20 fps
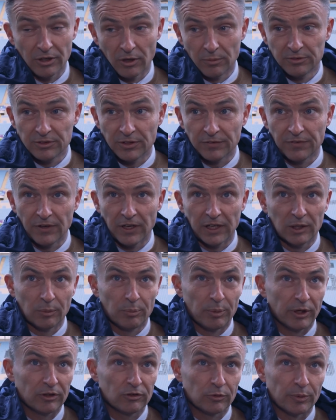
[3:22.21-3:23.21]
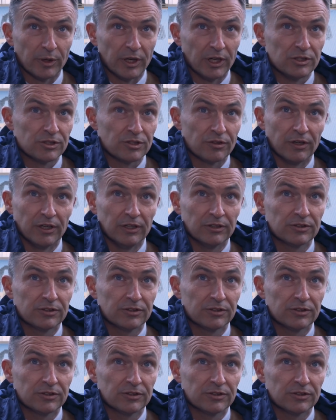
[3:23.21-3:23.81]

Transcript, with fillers: Obviously, Flecky picked up an injury.